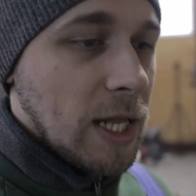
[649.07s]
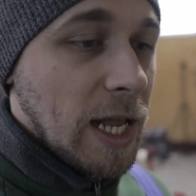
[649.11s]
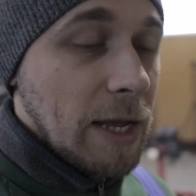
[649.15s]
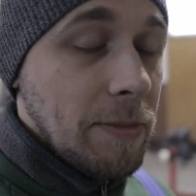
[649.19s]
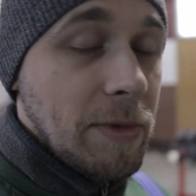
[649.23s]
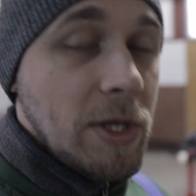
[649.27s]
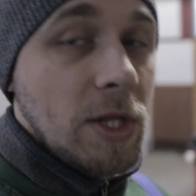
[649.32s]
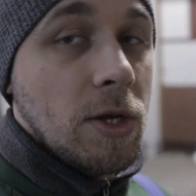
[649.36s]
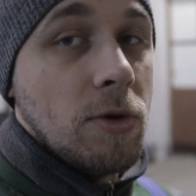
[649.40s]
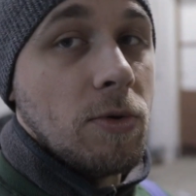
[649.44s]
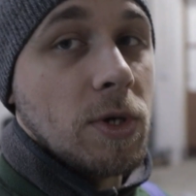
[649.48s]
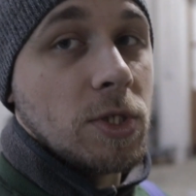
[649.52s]
Let
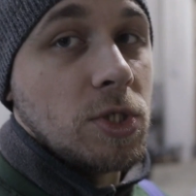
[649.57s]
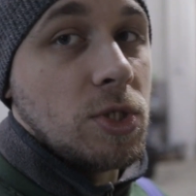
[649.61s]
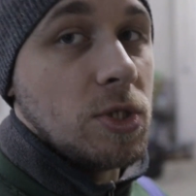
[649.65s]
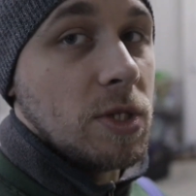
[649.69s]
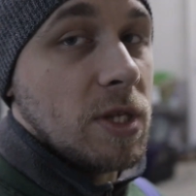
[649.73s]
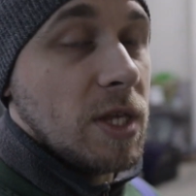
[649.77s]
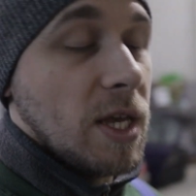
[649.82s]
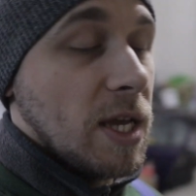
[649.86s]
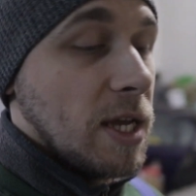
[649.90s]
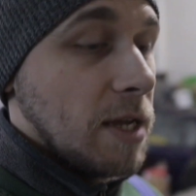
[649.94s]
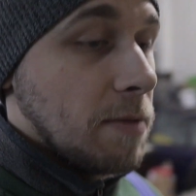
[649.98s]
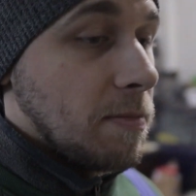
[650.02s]
me know what you
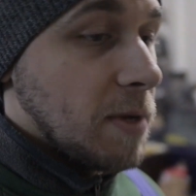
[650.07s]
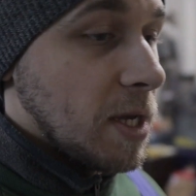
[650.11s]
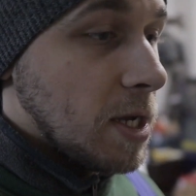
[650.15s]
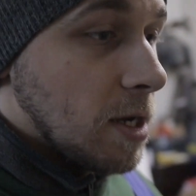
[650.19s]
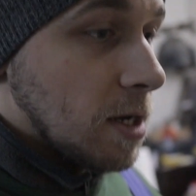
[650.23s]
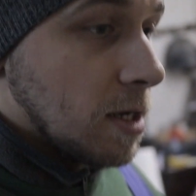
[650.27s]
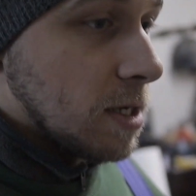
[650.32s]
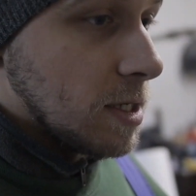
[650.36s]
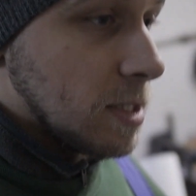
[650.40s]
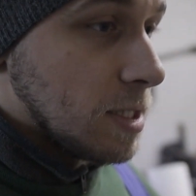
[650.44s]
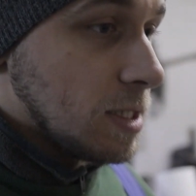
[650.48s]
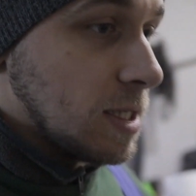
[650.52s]
think,
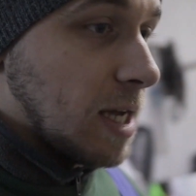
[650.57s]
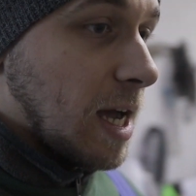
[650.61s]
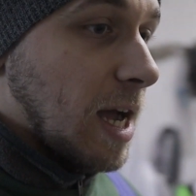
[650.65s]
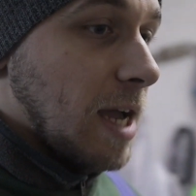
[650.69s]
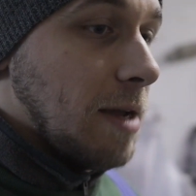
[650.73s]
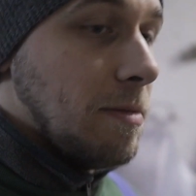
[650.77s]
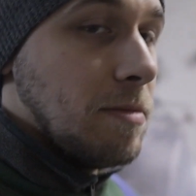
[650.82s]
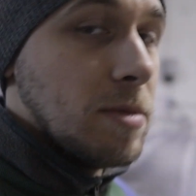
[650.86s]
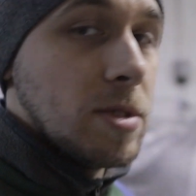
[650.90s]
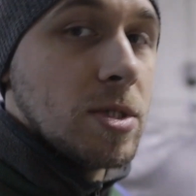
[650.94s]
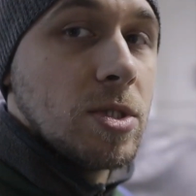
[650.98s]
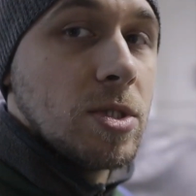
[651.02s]
because
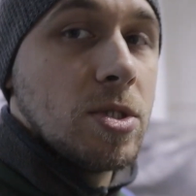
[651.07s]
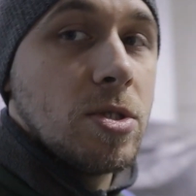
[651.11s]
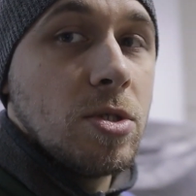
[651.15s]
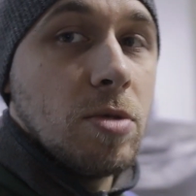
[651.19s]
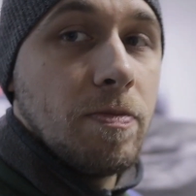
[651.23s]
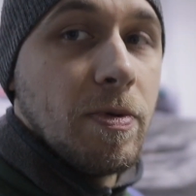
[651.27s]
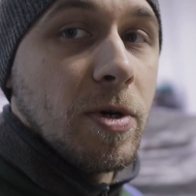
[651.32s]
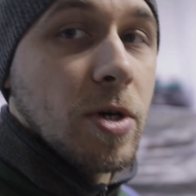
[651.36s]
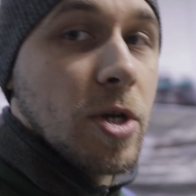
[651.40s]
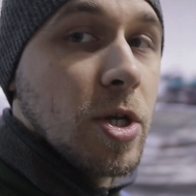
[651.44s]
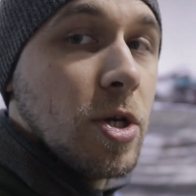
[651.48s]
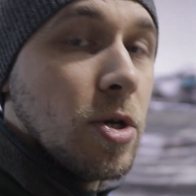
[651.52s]
I'm
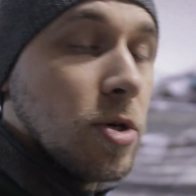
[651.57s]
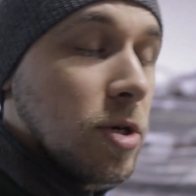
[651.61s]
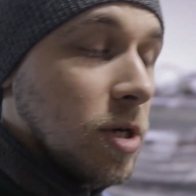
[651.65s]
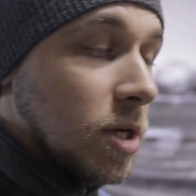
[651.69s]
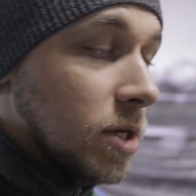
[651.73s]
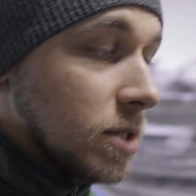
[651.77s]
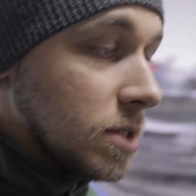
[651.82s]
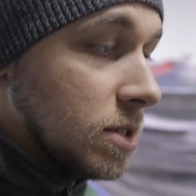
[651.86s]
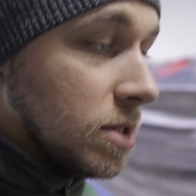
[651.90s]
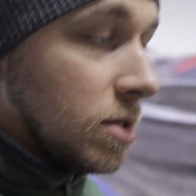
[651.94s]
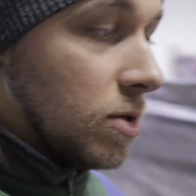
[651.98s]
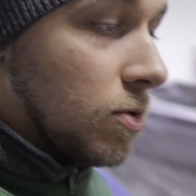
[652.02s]
super
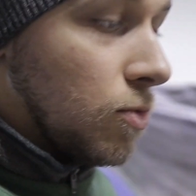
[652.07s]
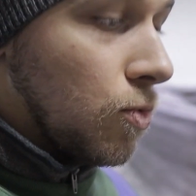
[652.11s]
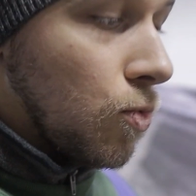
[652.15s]
curious.